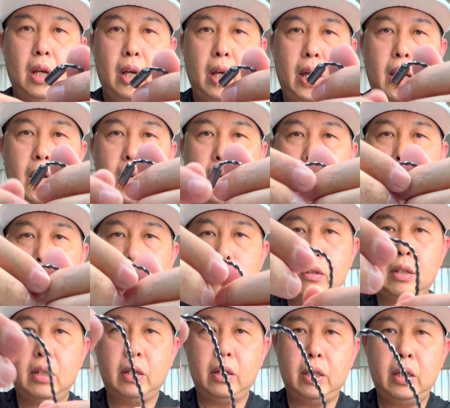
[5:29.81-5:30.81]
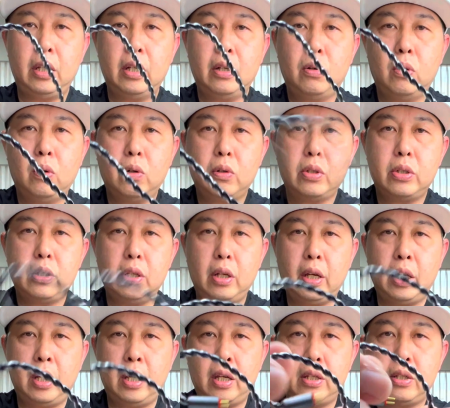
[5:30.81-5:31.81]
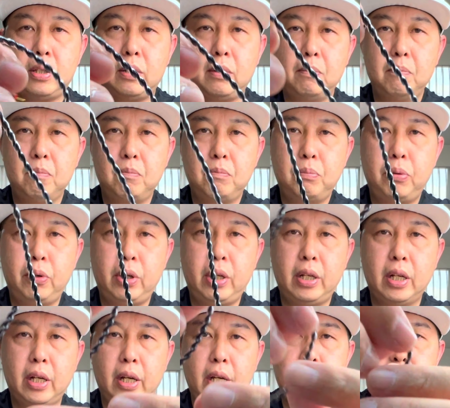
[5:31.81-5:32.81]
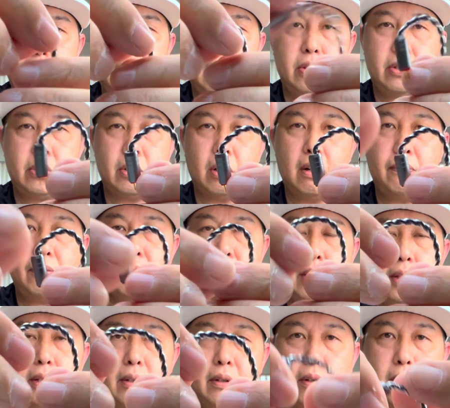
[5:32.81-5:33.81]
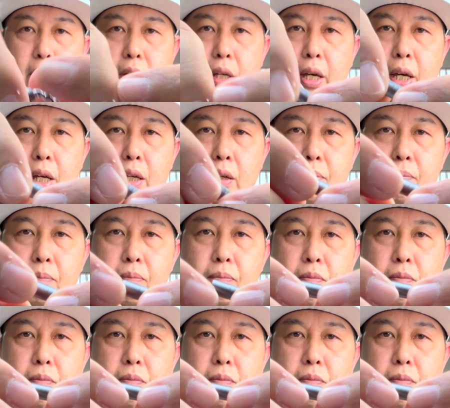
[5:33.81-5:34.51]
And the ear hooks is pretty nice and soft, okay?